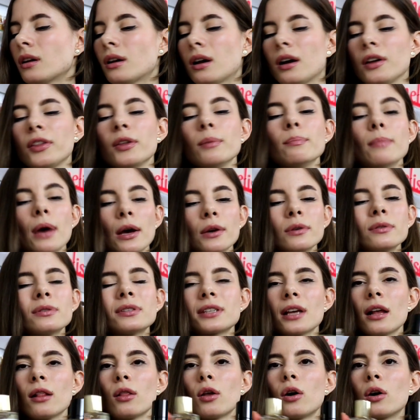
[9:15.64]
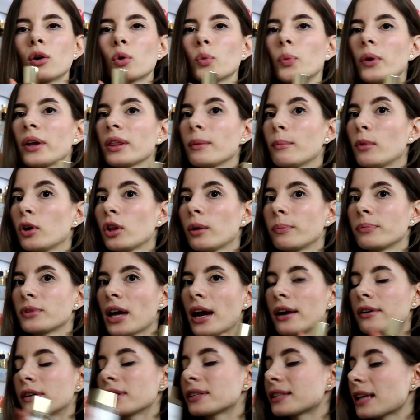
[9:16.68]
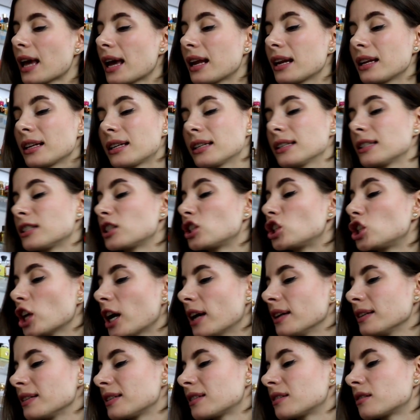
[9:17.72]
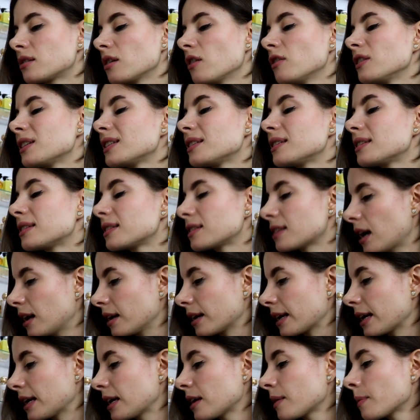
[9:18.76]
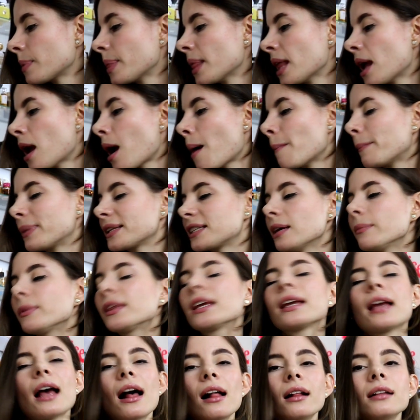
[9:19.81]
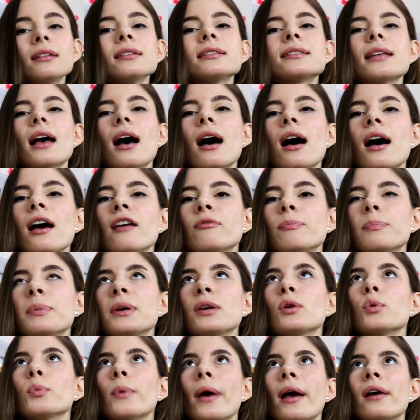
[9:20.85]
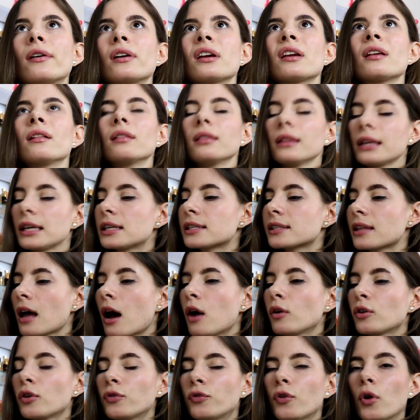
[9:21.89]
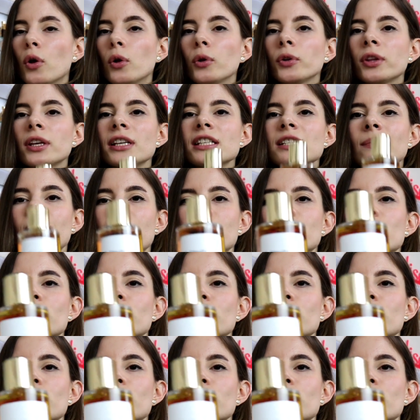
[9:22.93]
the most along with Monopteras, and it is just stunning. But something else I've been wearing least out of all these, but I